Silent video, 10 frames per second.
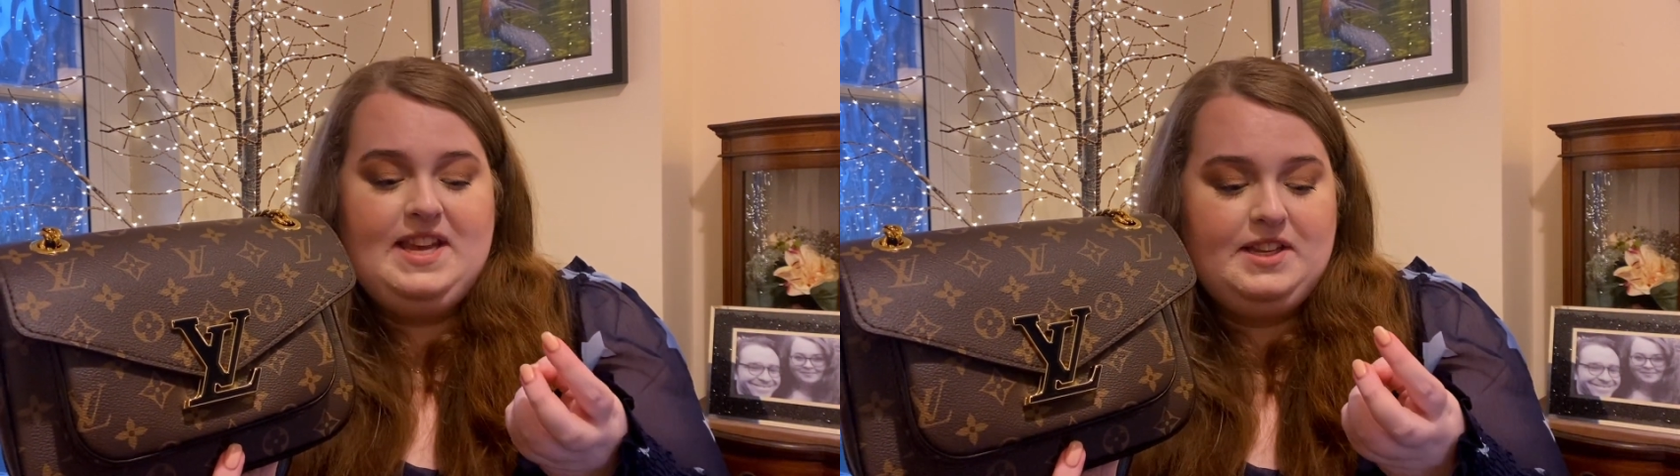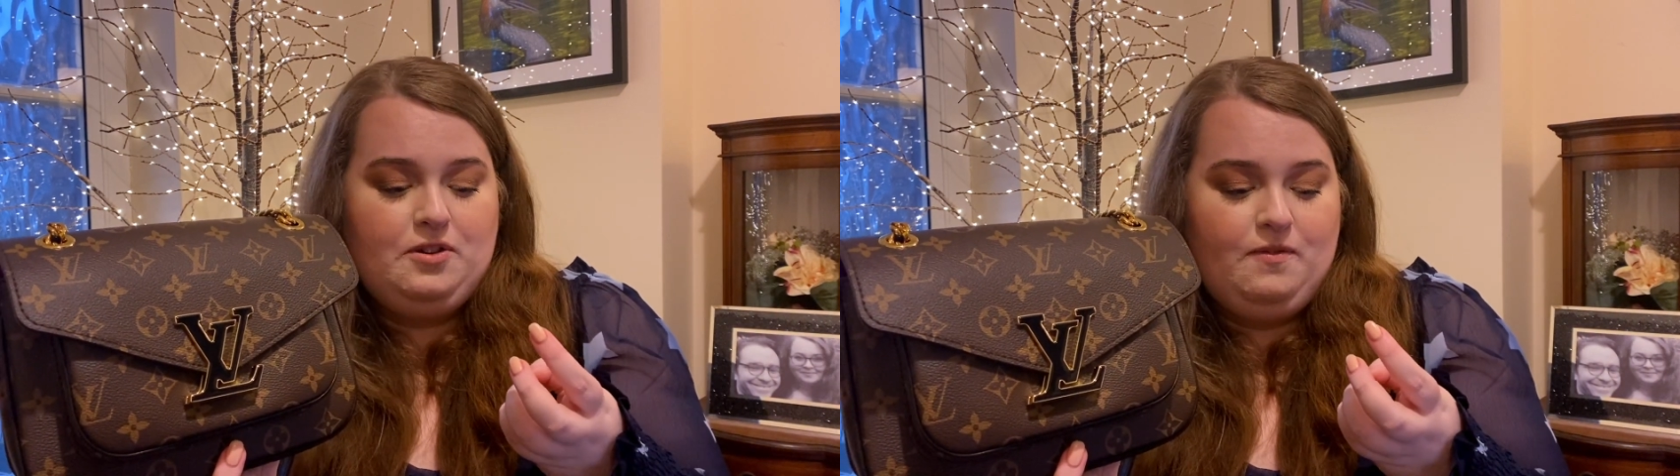
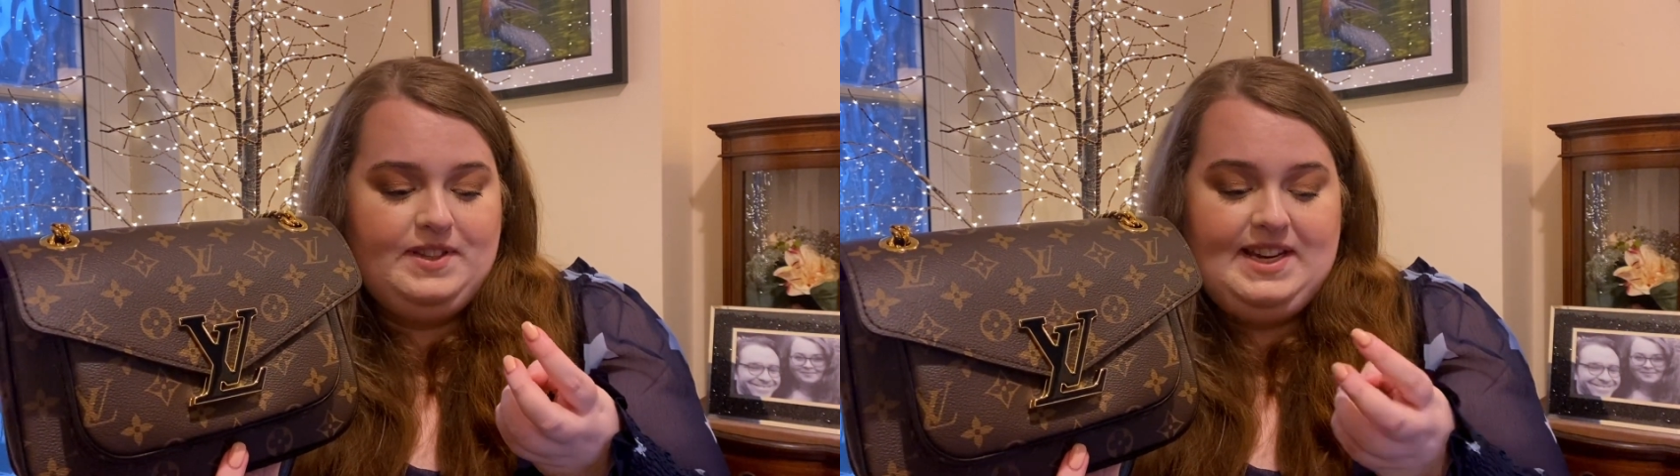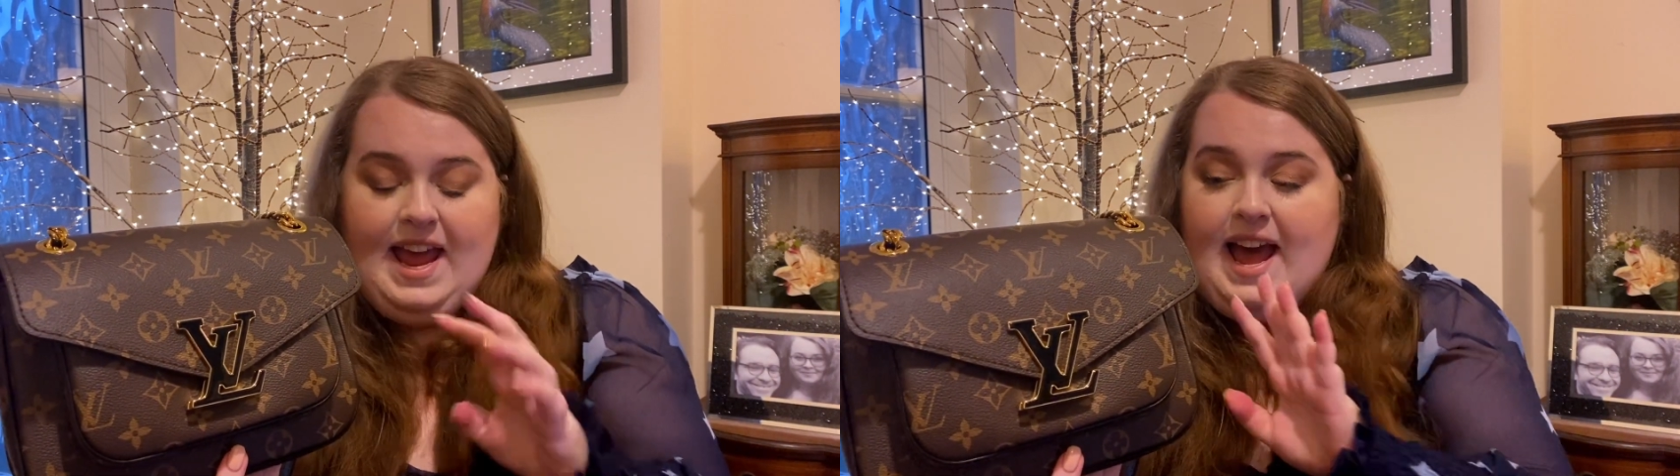this
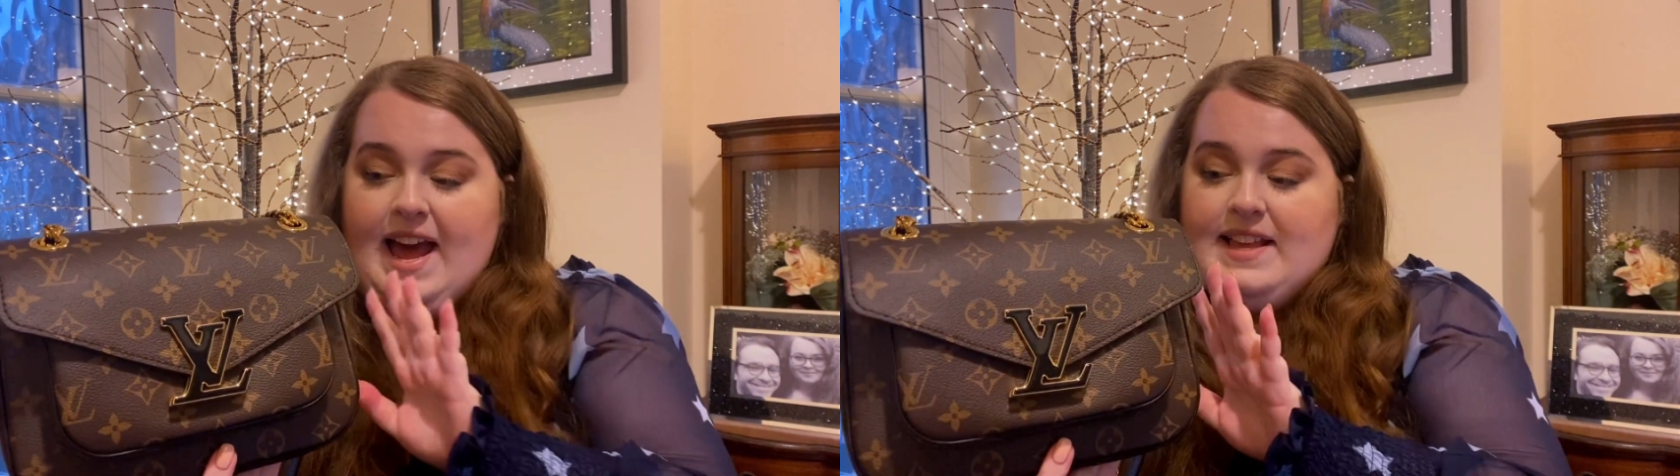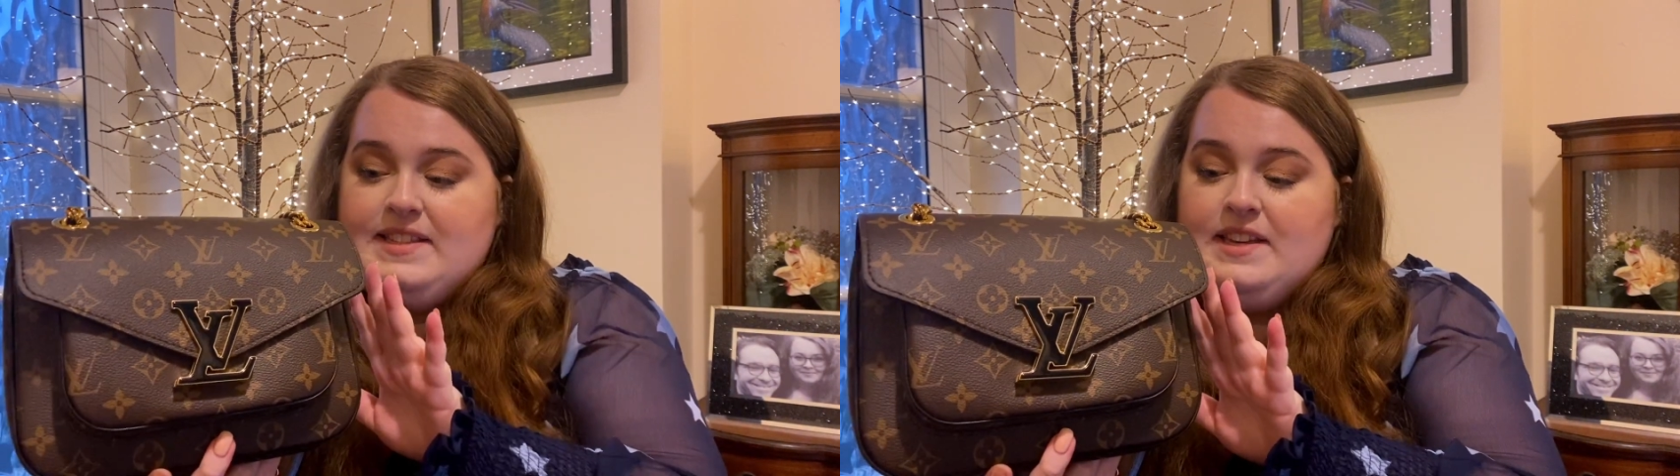obviously
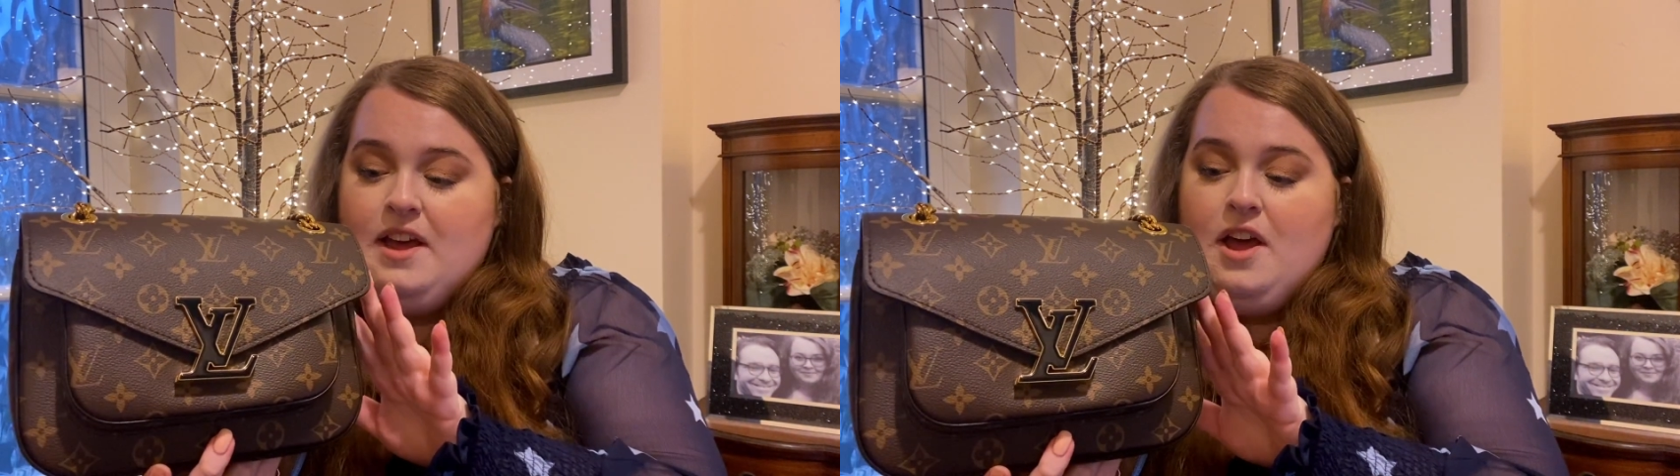has